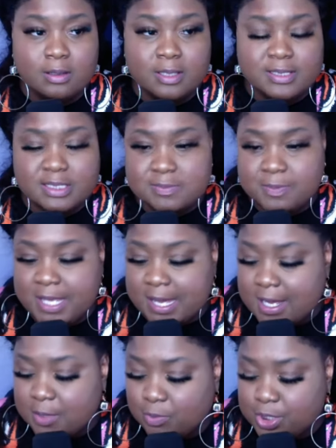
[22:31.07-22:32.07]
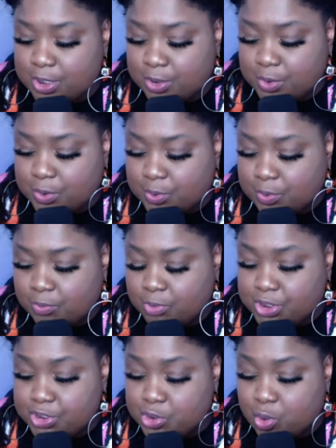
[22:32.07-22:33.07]
This is beyond what you,
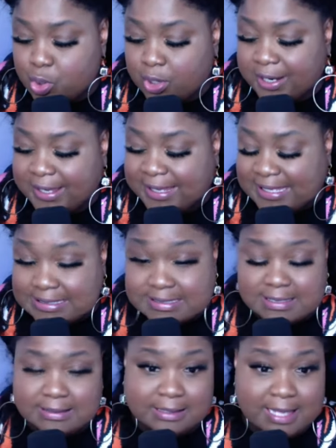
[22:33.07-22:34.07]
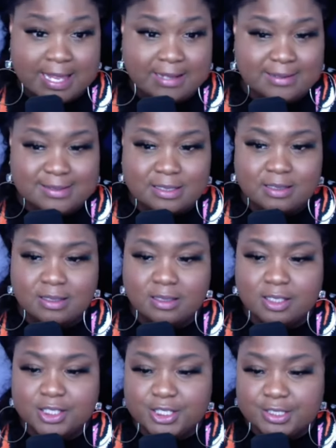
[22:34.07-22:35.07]
what your intellect
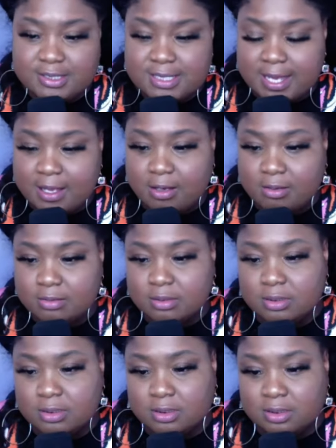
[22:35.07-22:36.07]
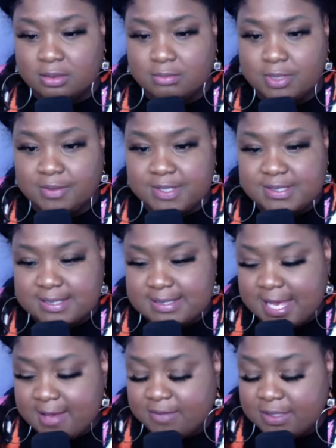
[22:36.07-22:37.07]
could tell, but this
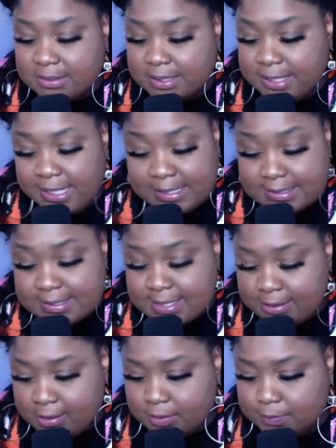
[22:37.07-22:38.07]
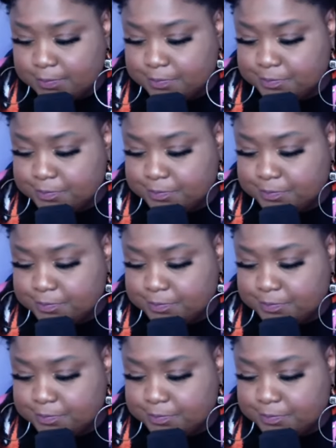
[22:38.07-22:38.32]
is heavenly intel.